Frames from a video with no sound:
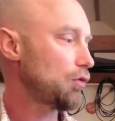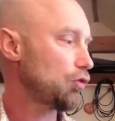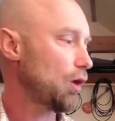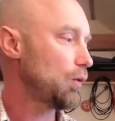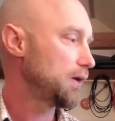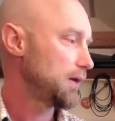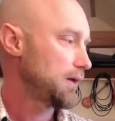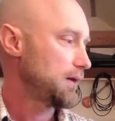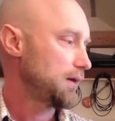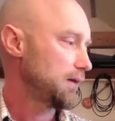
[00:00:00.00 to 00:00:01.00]
So
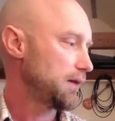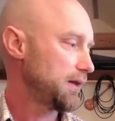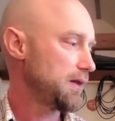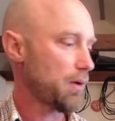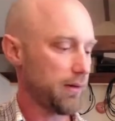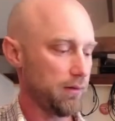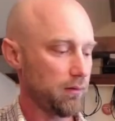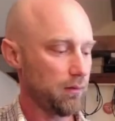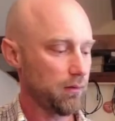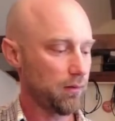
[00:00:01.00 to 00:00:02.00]
the E
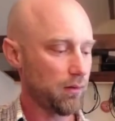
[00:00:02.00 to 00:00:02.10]
minor